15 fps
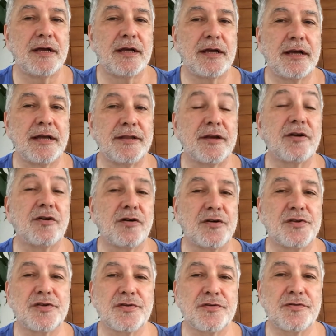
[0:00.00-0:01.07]
And the
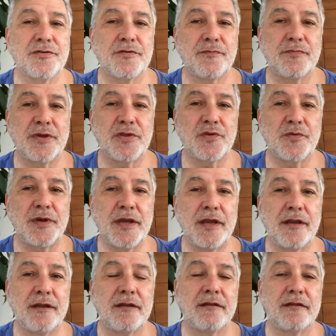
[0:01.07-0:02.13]
culture
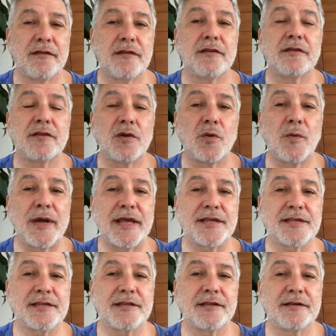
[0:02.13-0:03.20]
between the
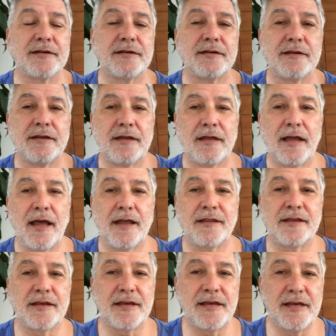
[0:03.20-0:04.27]
West and
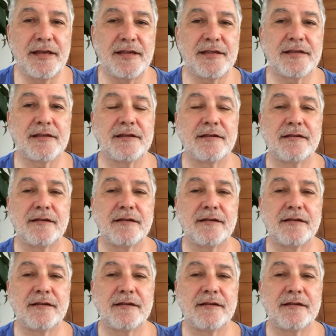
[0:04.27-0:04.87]
the East,